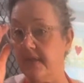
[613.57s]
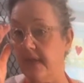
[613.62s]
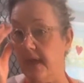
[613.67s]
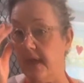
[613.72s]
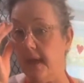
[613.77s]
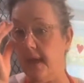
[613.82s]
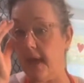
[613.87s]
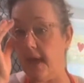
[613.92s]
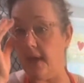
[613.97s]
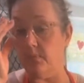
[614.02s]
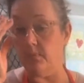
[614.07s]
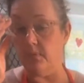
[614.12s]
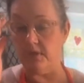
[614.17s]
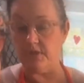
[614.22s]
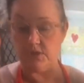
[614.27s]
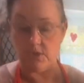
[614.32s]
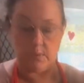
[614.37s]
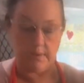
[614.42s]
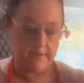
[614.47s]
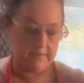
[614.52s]
there and we're
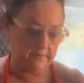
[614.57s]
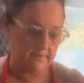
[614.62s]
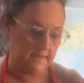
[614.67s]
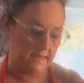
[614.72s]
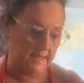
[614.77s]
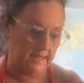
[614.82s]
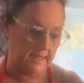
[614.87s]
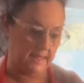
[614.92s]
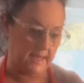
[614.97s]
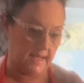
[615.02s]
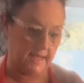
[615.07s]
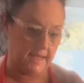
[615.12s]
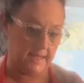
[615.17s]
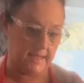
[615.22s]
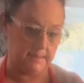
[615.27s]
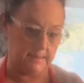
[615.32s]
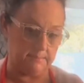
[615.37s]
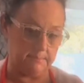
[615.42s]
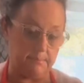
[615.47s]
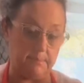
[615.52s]
doing the
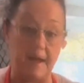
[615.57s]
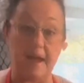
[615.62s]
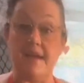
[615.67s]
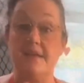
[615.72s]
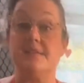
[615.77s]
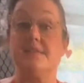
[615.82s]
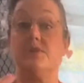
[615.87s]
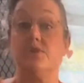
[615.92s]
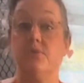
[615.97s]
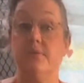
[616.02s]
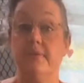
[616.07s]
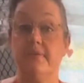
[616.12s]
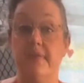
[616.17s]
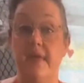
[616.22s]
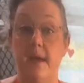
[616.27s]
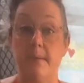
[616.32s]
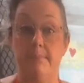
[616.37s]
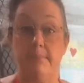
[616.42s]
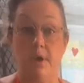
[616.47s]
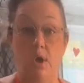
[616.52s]
pasta in
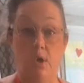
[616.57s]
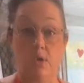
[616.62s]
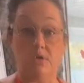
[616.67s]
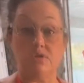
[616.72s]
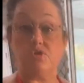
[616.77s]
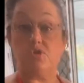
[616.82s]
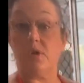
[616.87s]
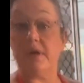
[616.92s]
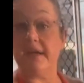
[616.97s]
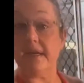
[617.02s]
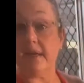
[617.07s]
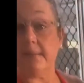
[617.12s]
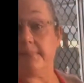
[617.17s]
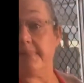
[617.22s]
that bowl, treating